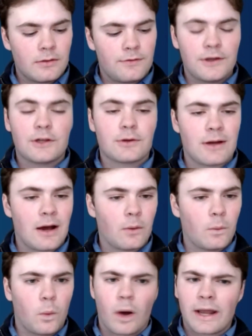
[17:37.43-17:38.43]
figure out
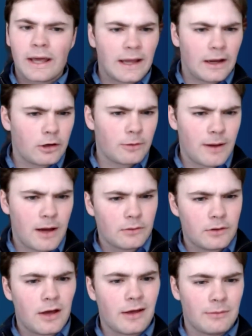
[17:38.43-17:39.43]
what I cared
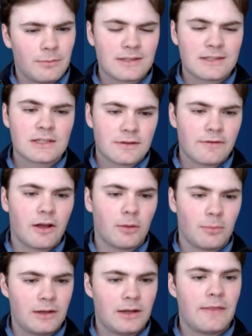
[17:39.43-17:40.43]
about in business
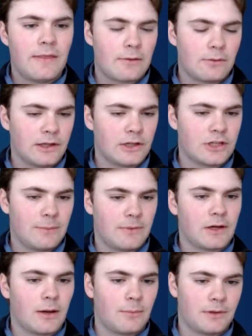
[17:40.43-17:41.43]
development, and that really shaped
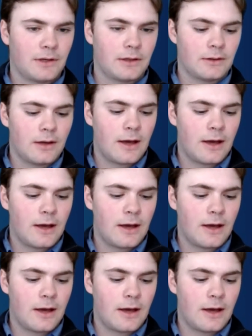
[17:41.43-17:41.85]
the company.